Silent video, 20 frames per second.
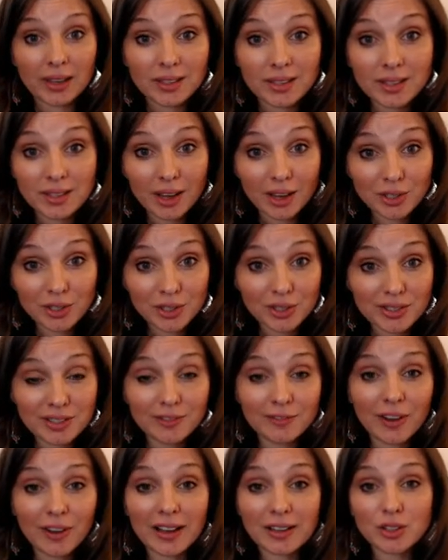discussions
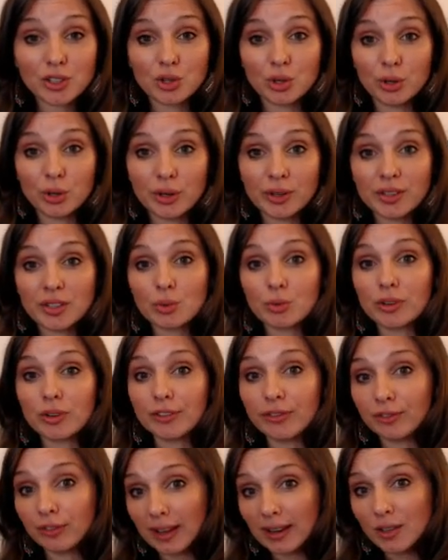invite students to
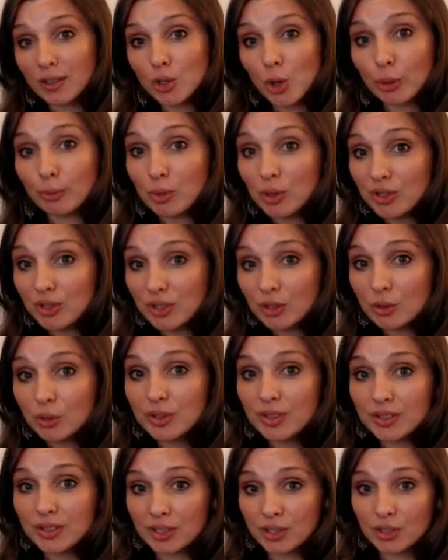reflect on musical
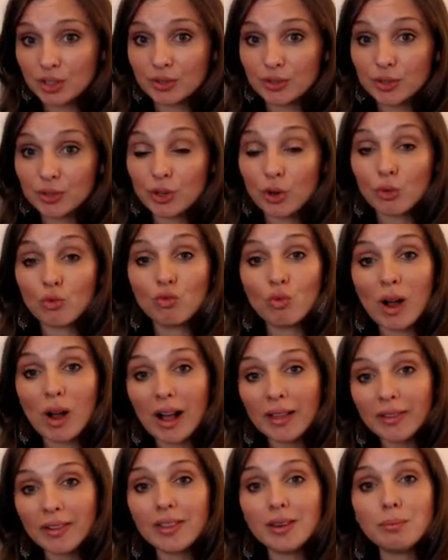decisions
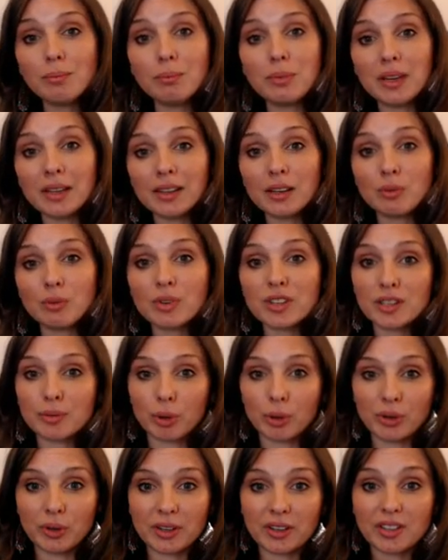rather than merely
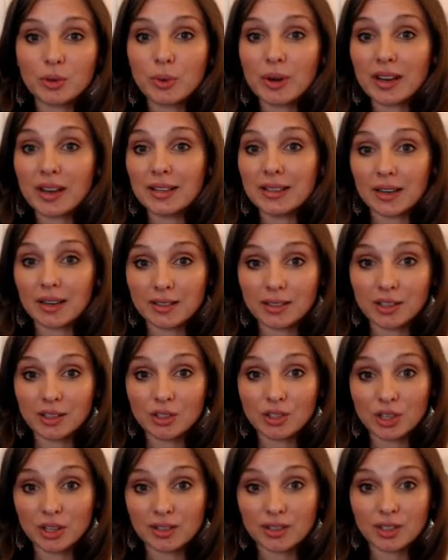responding to a conducting
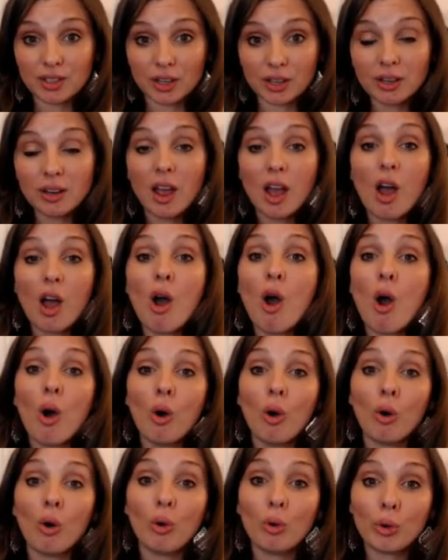gesture
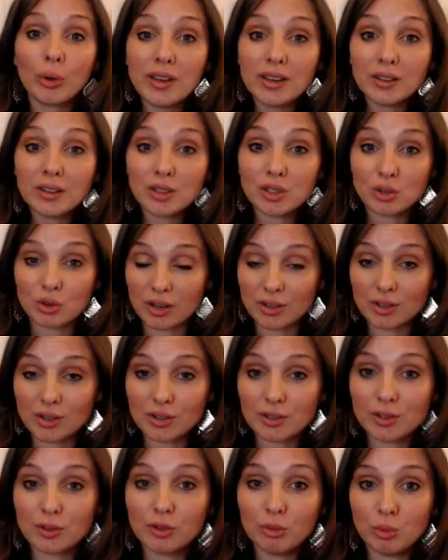or the
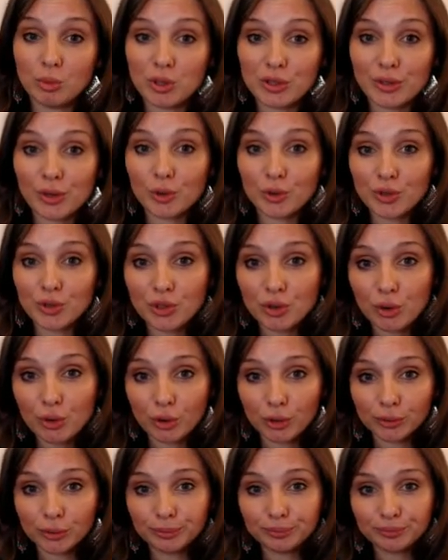instructions of a musical
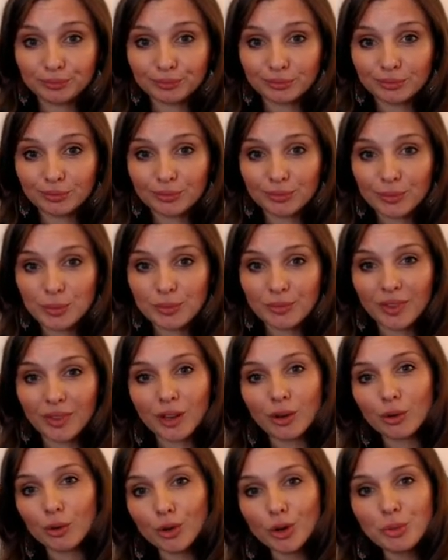score.
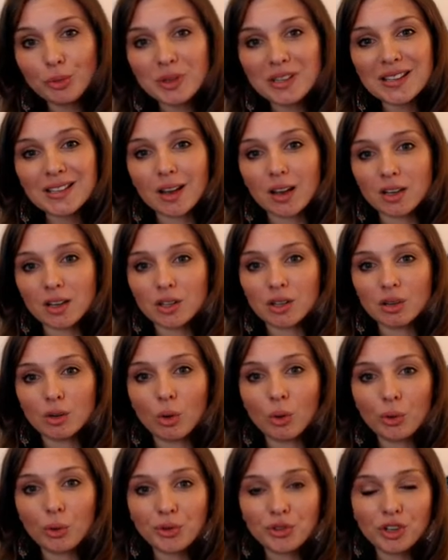Group discussion
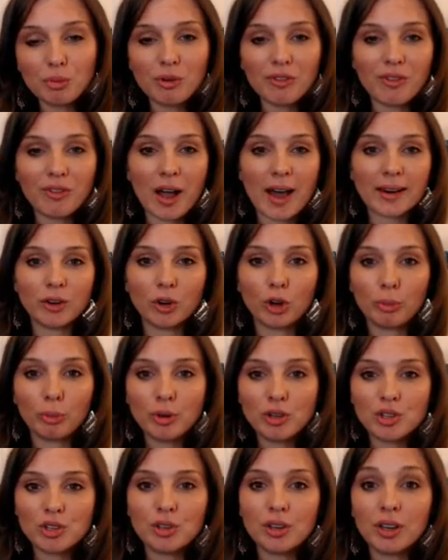also provide an
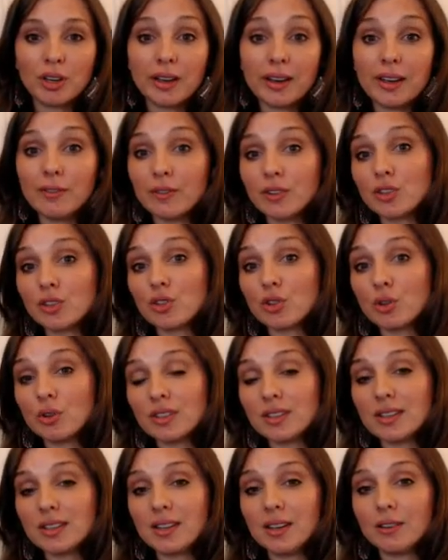opportunity for
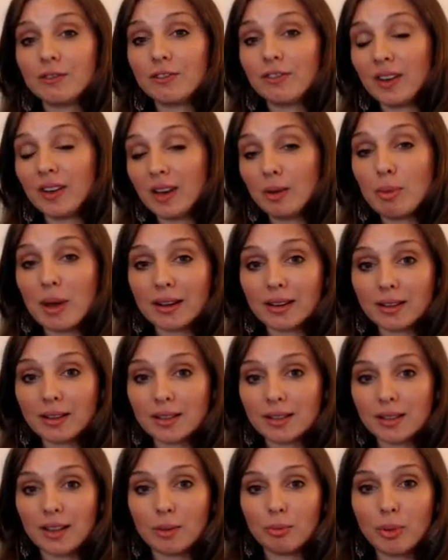students to give feedback
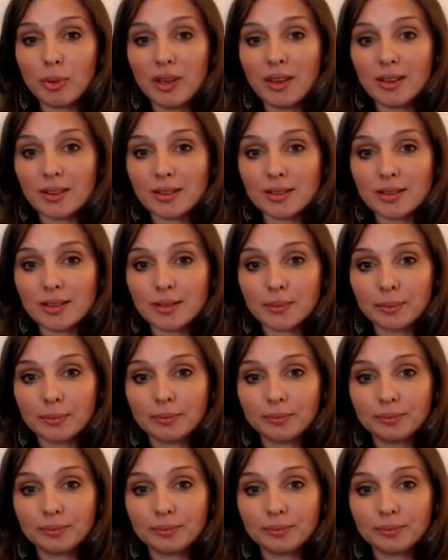to their peers.